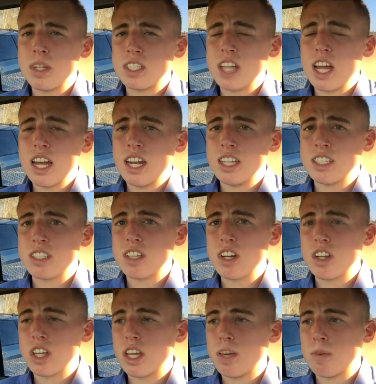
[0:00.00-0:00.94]
It's not
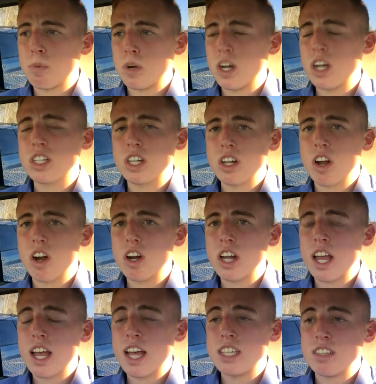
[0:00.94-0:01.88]
necessarily a production
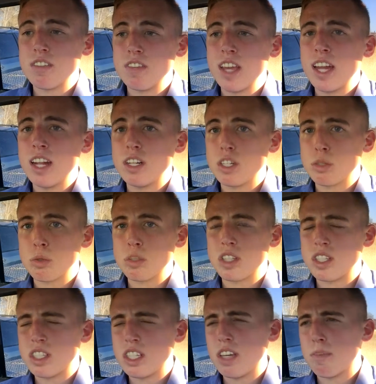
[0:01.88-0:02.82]
car as of yet. It just was
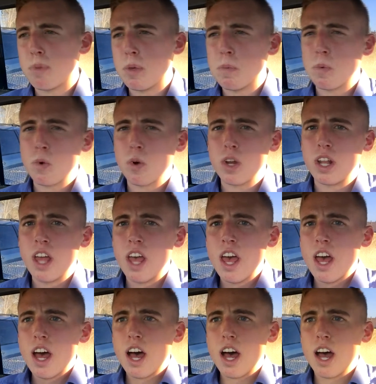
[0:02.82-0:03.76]
to see if people
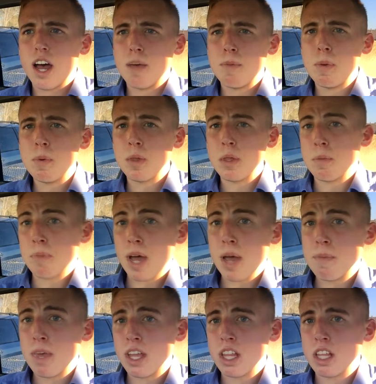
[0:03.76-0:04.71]
that
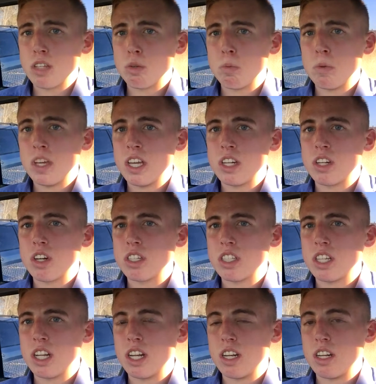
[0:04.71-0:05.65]
buy Bentleys would be
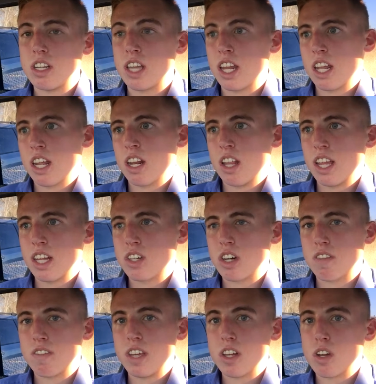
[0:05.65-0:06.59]
interested in getting an
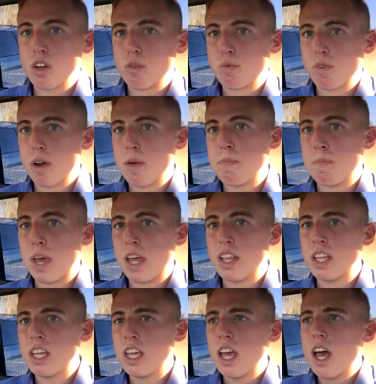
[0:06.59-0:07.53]
electric vehicle from
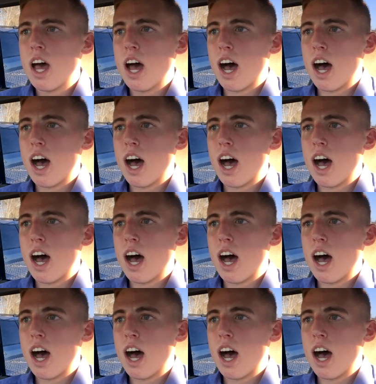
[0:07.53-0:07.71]
Bentley.